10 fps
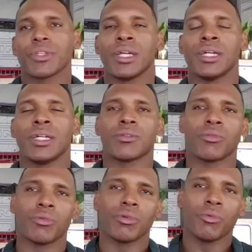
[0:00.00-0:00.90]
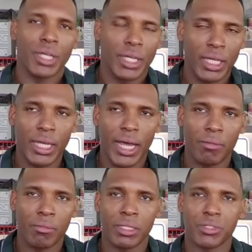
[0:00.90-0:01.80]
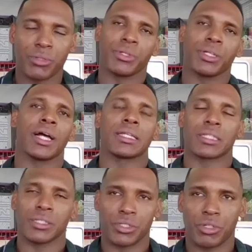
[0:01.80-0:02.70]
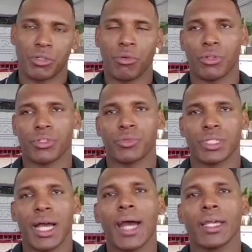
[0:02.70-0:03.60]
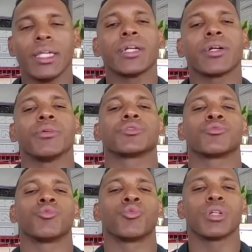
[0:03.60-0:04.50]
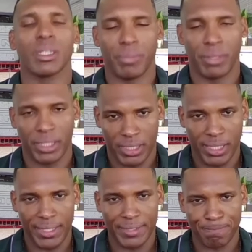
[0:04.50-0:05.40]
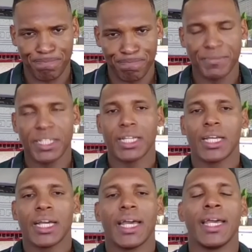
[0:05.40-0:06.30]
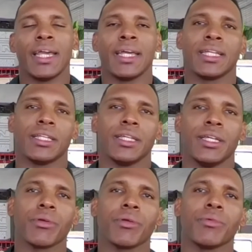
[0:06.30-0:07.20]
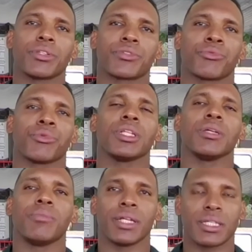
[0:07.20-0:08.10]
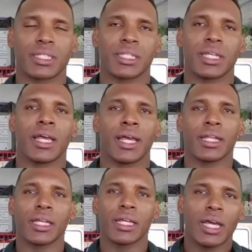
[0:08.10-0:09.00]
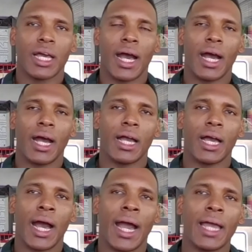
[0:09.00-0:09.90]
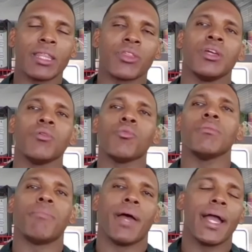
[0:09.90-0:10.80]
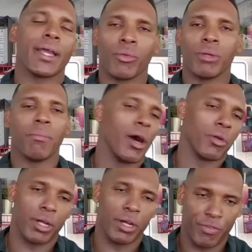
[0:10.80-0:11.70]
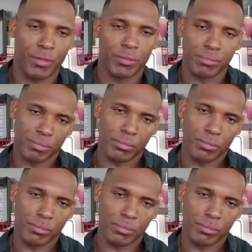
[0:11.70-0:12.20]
And what he got me to realize in this course was how to hear what's really being said. And in hearing what's really being said, I then went back and remodeled our firm.